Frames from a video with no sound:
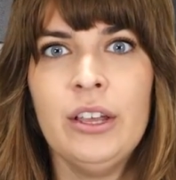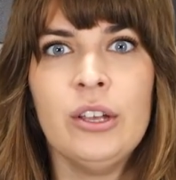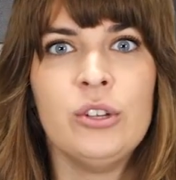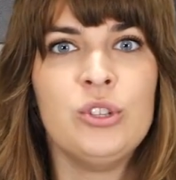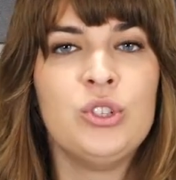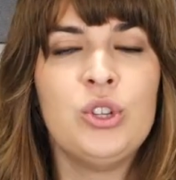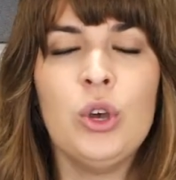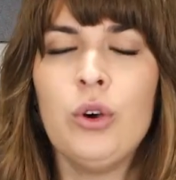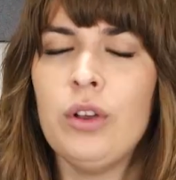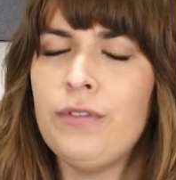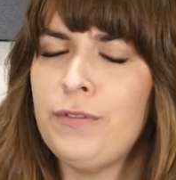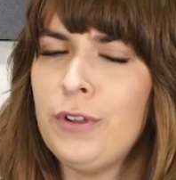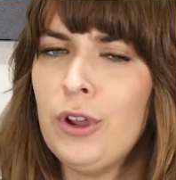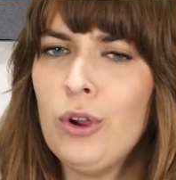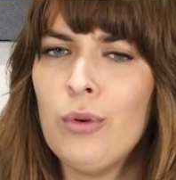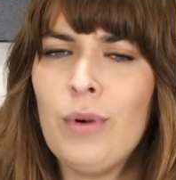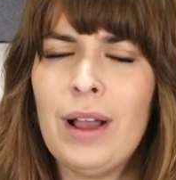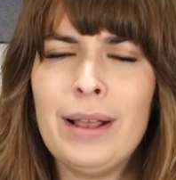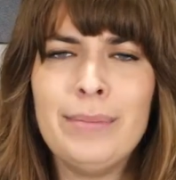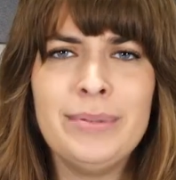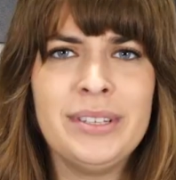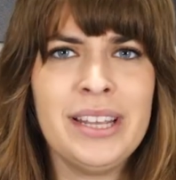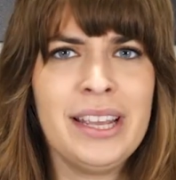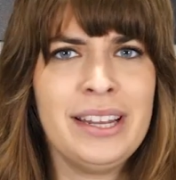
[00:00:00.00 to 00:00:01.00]
So if your
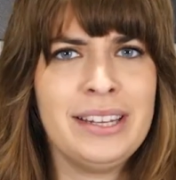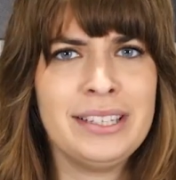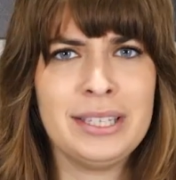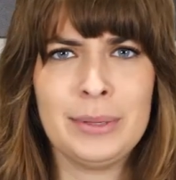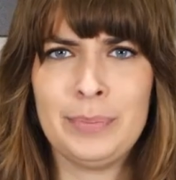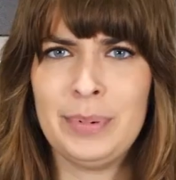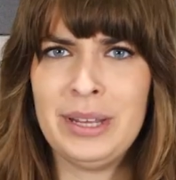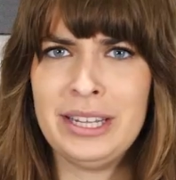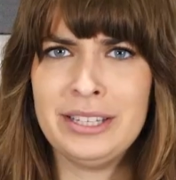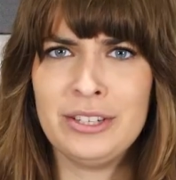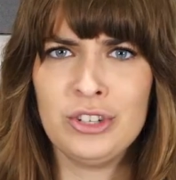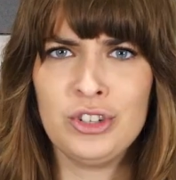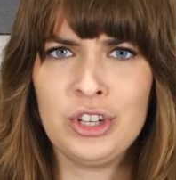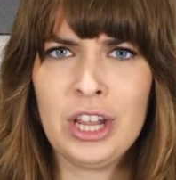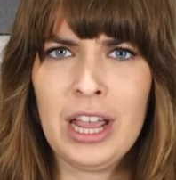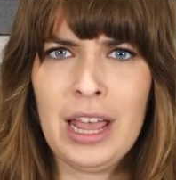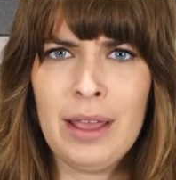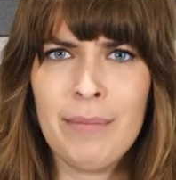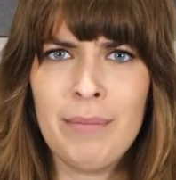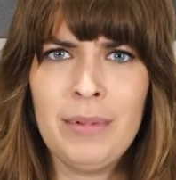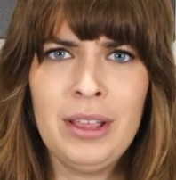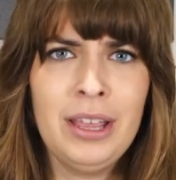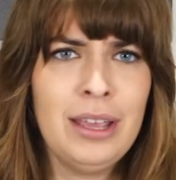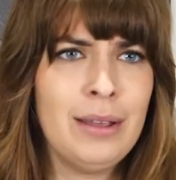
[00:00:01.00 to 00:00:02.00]
website is a pizza
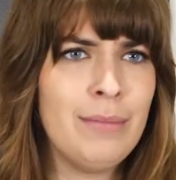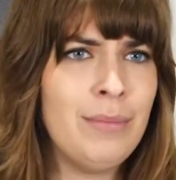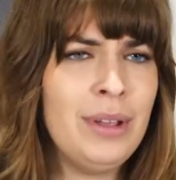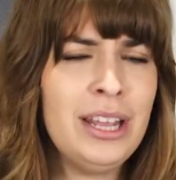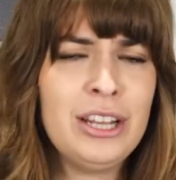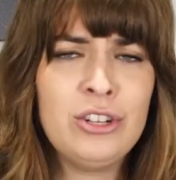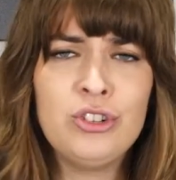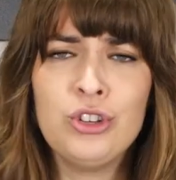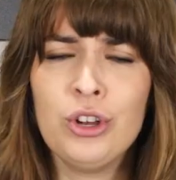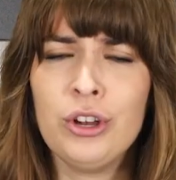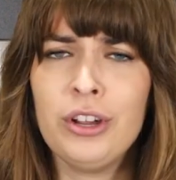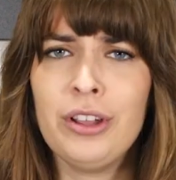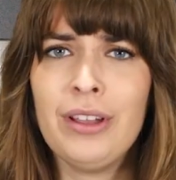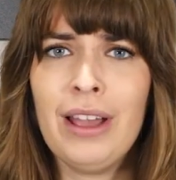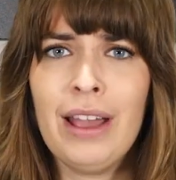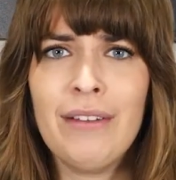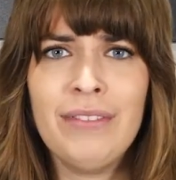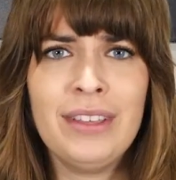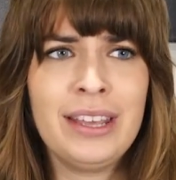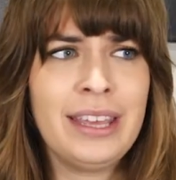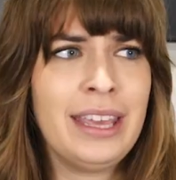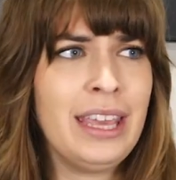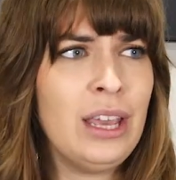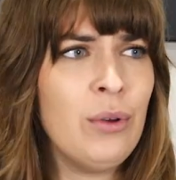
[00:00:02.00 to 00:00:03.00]
shop, make sure you
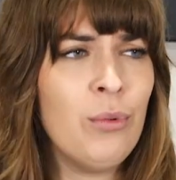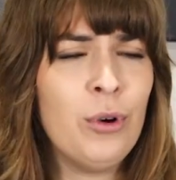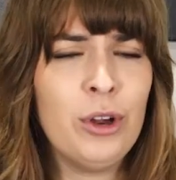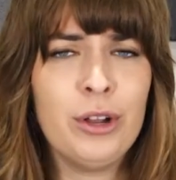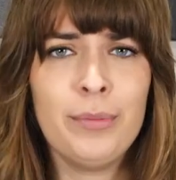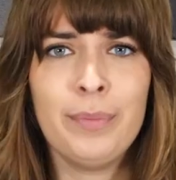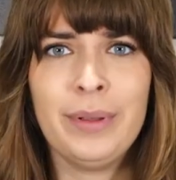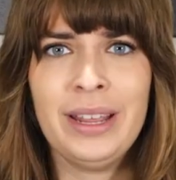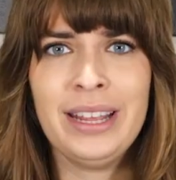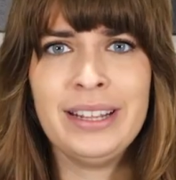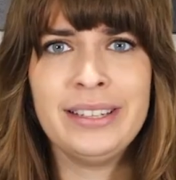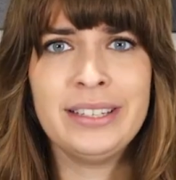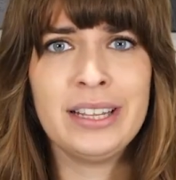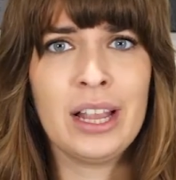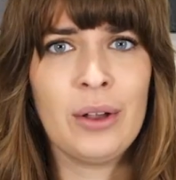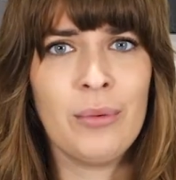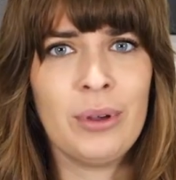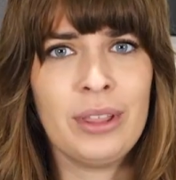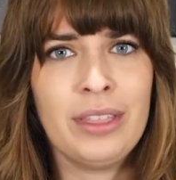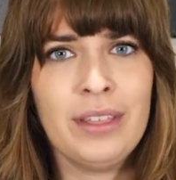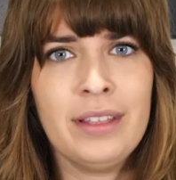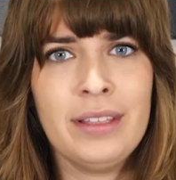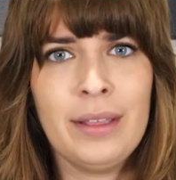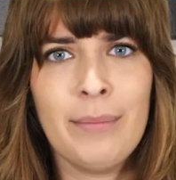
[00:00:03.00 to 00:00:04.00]
have the keyword pizza
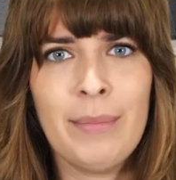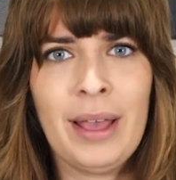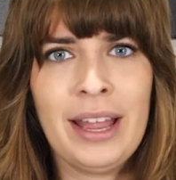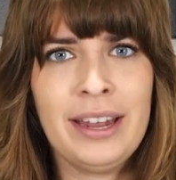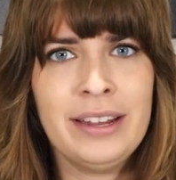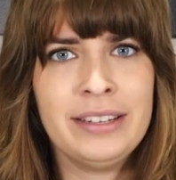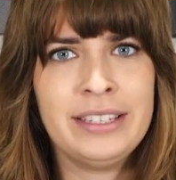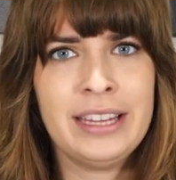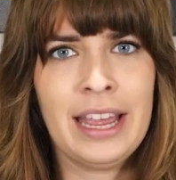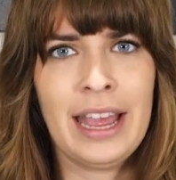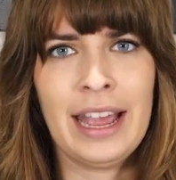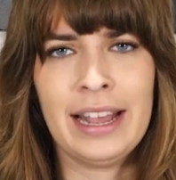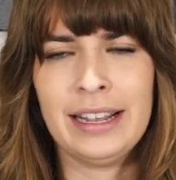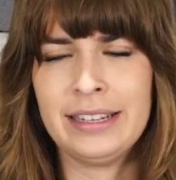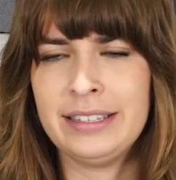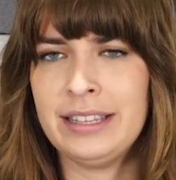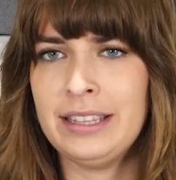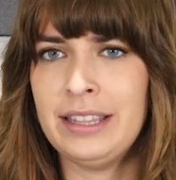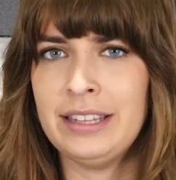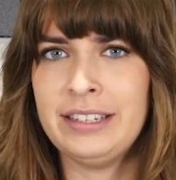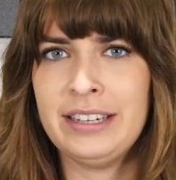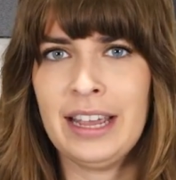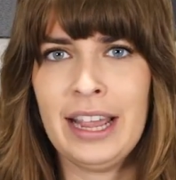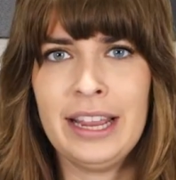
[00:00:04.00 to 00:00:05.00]
within the meta tags
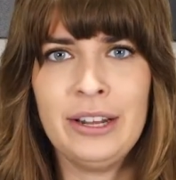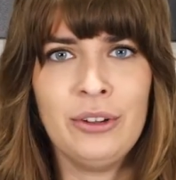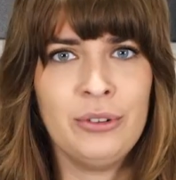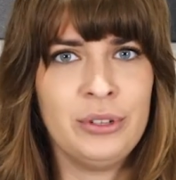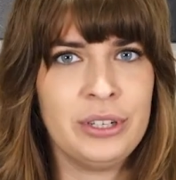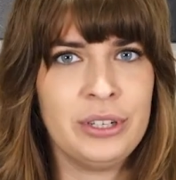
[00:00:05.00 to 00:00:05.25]
and the title